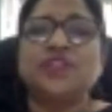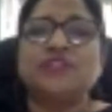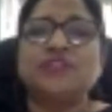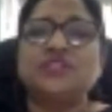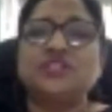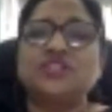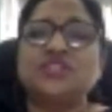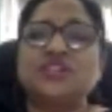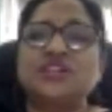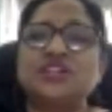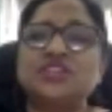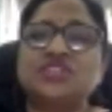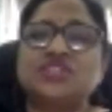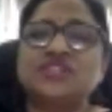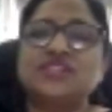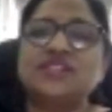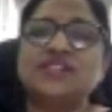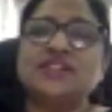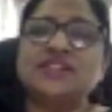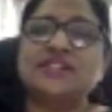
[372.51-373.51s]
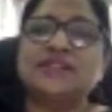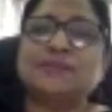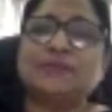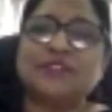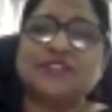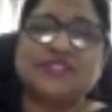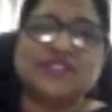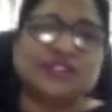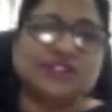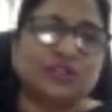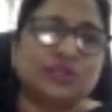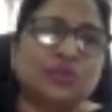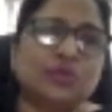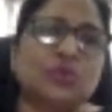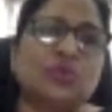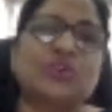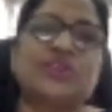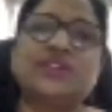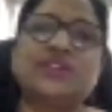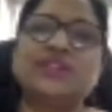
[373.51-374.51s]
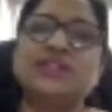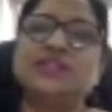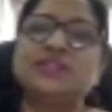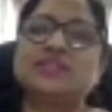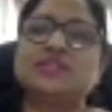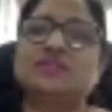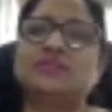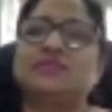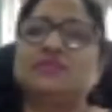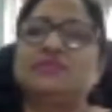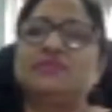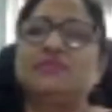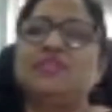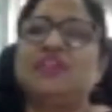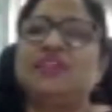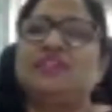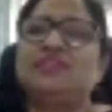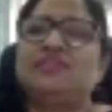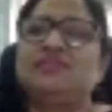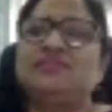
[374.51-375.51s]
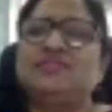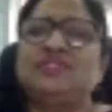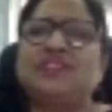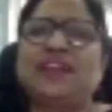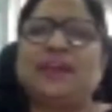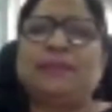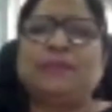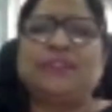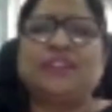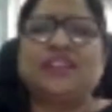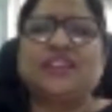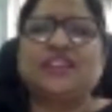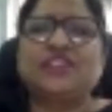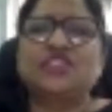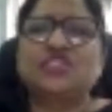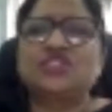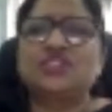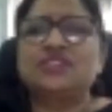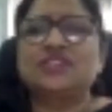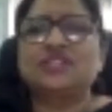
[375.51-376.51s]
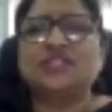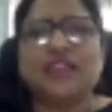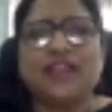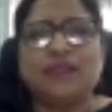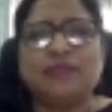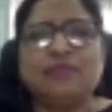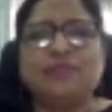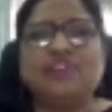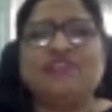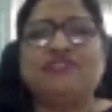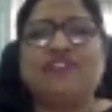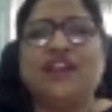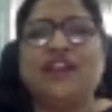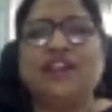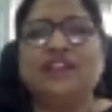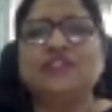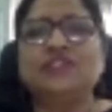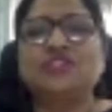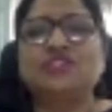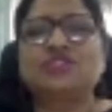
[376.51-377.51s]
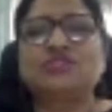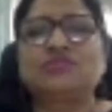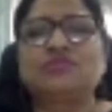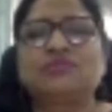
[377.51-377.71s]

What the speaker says: If the search results present low risk, then applications can be filed